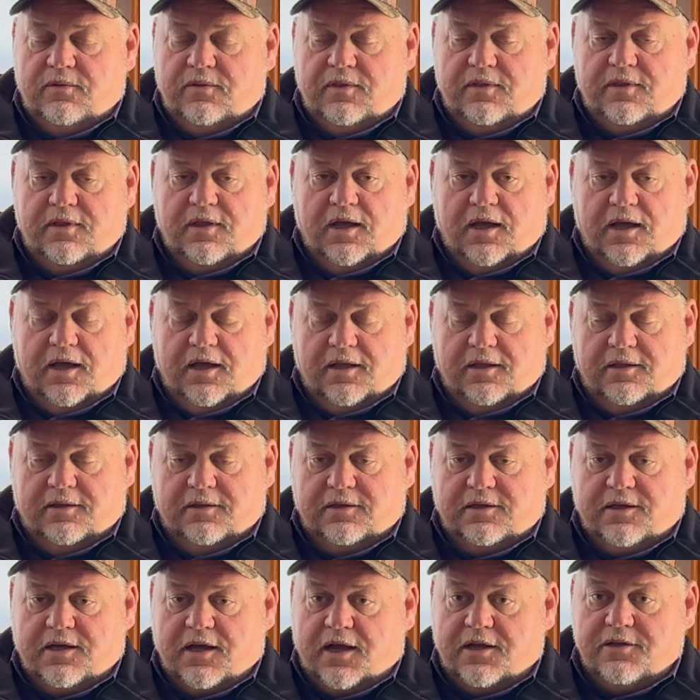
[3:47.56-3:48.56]

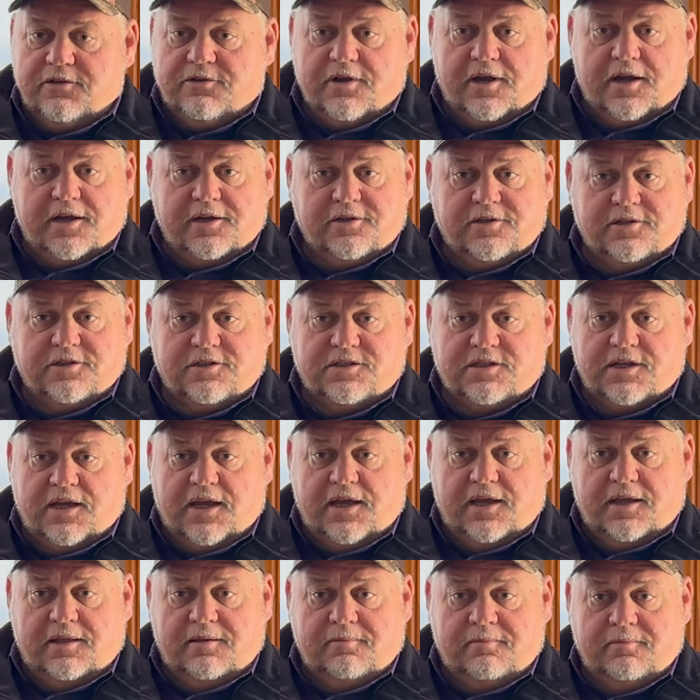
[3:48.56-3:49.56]
The contractor's
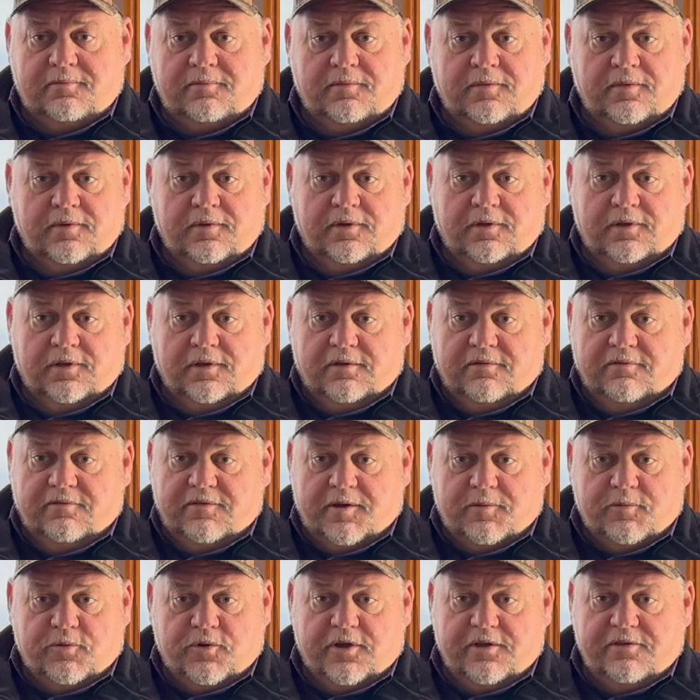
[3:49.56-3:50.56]
saying
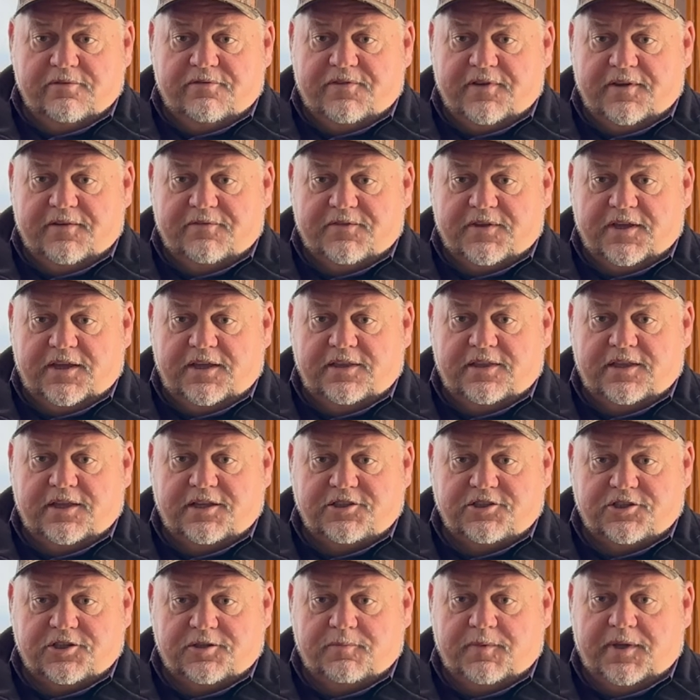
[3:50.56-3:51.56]
February the 15th he
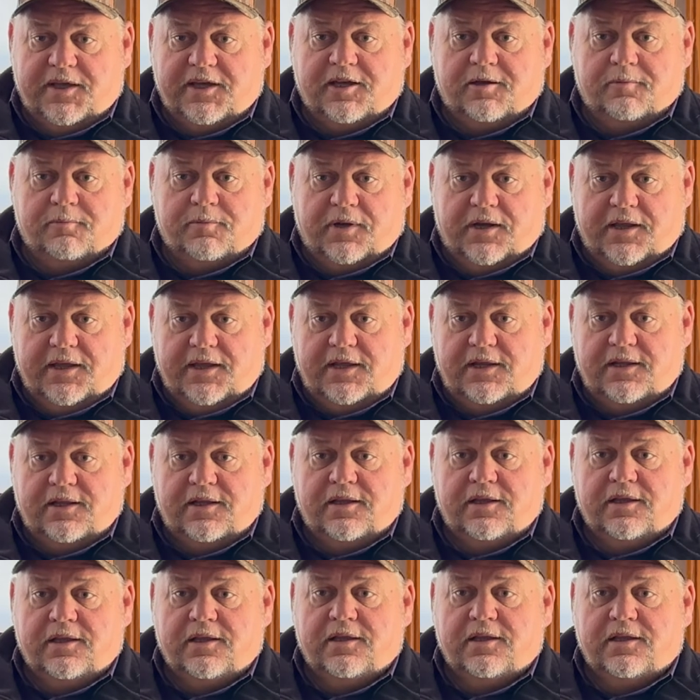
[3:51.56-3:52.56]
should be complete,
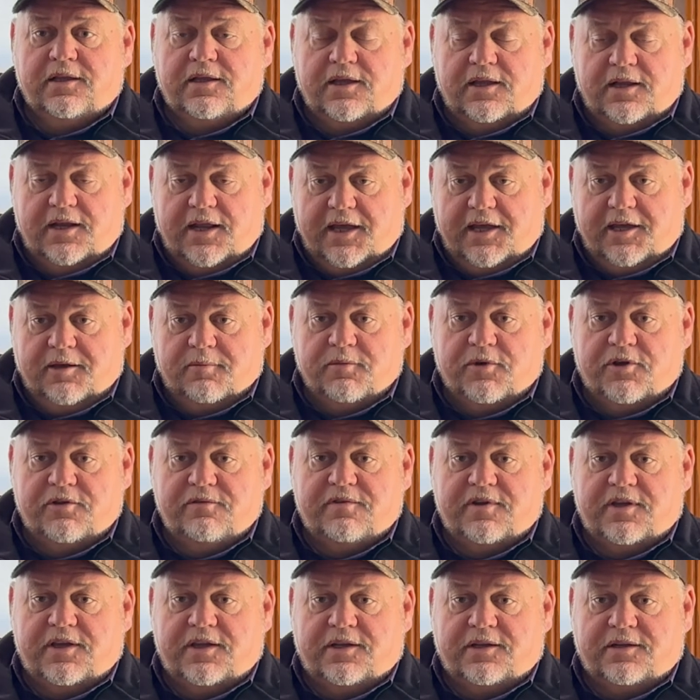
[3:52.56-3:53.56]
and they can move in.